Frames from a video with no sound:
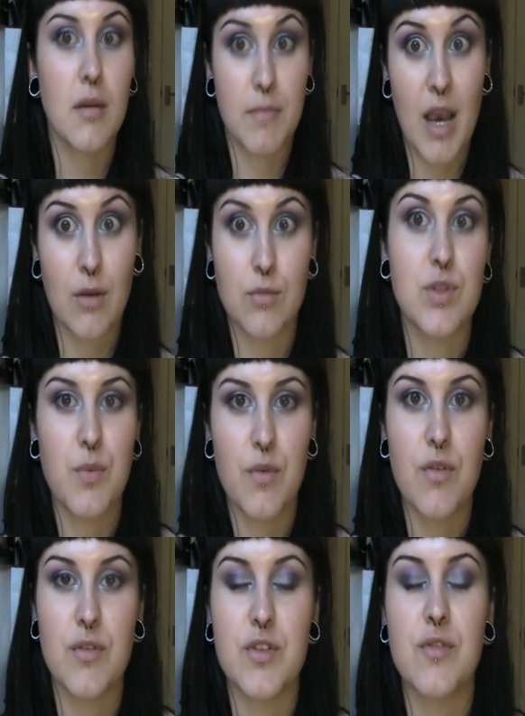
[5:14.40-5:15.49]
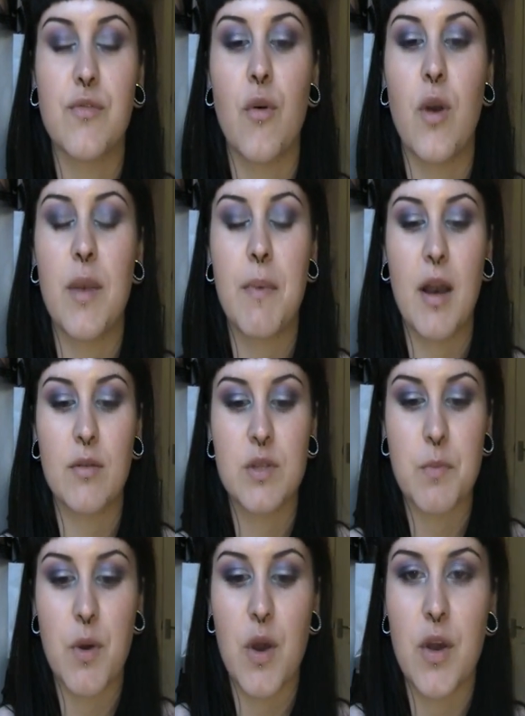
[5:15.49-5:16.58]
pounds,
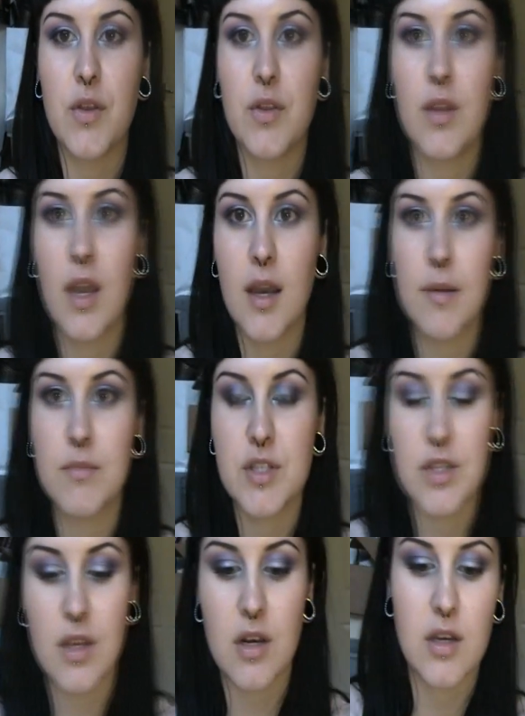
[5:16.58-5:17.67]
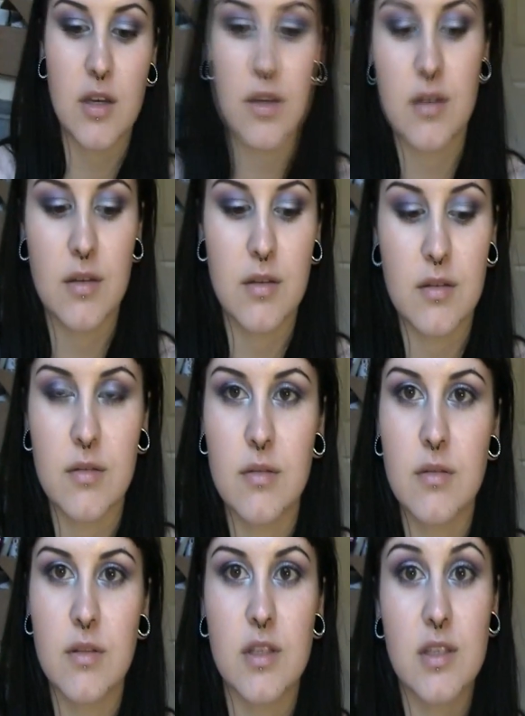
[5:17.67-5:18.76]
but I'm just gonna,
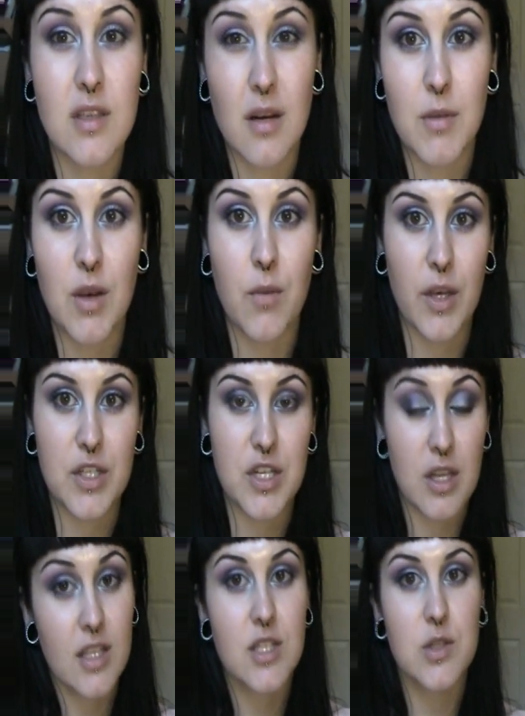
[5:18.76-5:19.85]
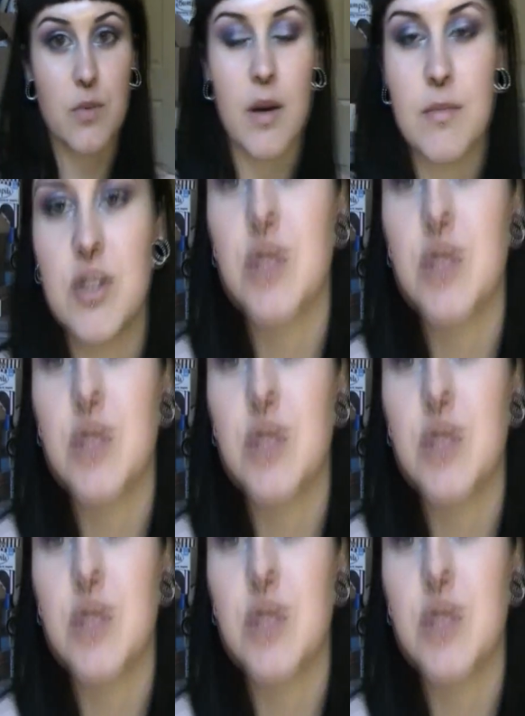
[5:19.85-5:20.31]
this is gonna be a quick cheat. This is what I'm